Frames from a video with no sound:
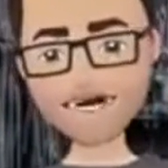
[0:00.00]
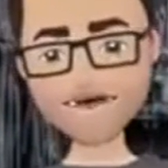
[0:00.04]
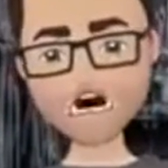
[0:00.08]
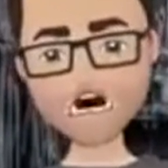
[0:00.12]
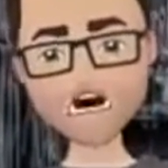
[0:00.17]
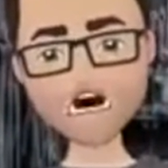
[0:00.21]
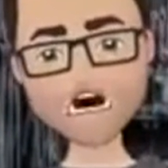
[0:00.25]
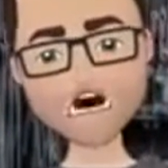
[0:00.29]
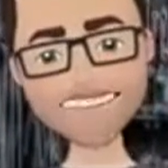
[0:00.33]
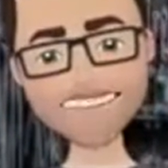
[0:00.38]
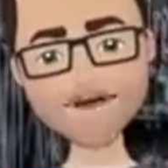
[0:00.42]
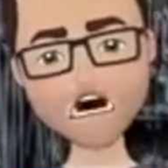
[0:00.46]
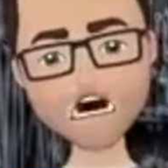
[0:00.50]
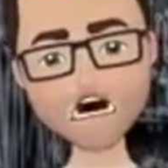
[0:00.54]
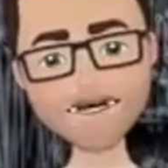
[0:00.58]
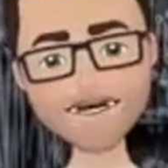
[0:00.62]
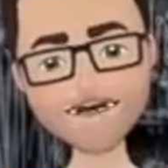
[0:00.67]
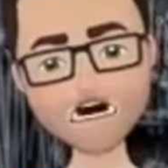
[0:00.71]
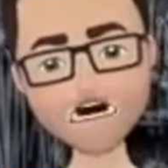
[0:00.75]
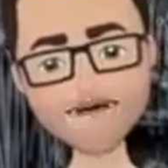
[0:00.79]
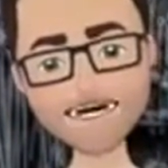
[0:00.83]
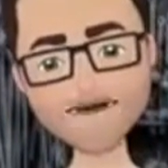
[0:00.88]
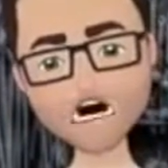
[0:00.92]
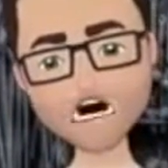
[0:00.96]
You might have heard
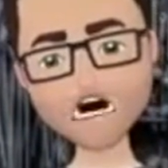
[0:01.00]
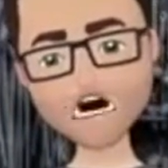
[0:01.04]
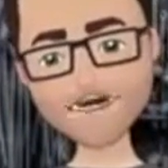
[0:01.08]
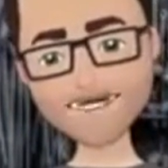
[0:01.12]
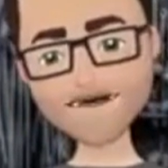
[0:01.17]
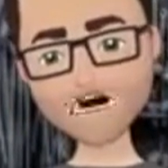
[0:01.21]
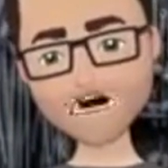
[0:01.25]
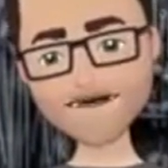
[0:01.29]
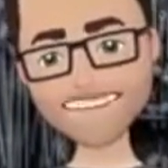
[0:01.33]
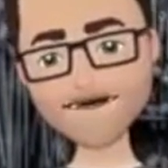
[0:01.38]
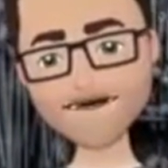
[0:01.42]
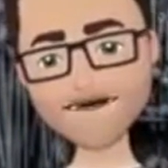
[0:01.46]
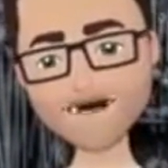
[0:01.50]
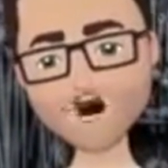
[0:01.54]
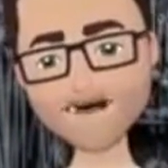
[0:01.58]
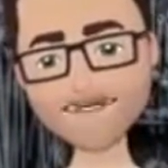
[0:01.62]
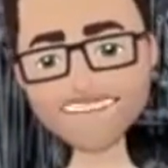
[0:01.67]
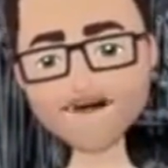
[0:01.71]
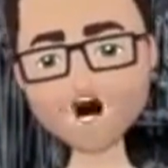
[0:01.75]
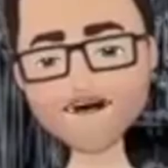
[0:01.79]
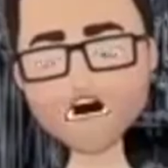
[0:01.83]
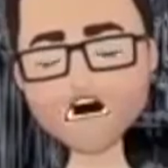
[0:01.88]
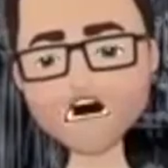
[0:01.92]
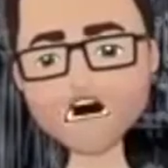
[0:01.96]
one last time,
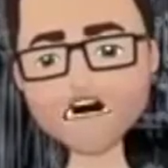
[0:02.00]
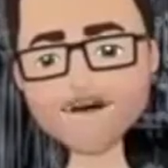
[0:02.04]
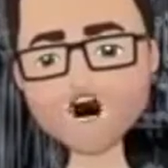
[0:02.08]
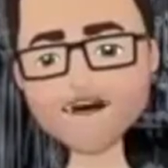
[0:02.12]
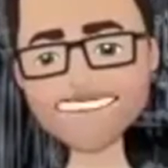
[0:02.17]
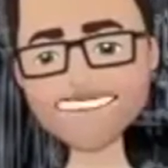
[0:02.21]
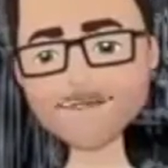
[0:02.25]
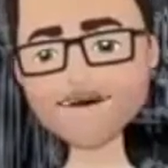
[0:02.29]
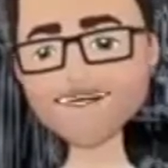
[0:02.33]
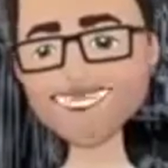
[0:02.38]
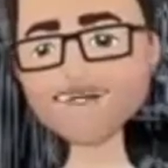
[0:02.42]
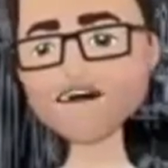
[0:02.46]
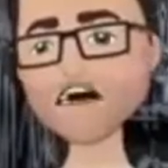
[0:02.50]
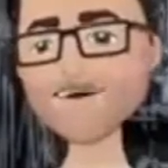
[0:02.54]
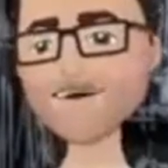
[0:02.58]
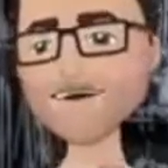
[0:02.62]
which is helping me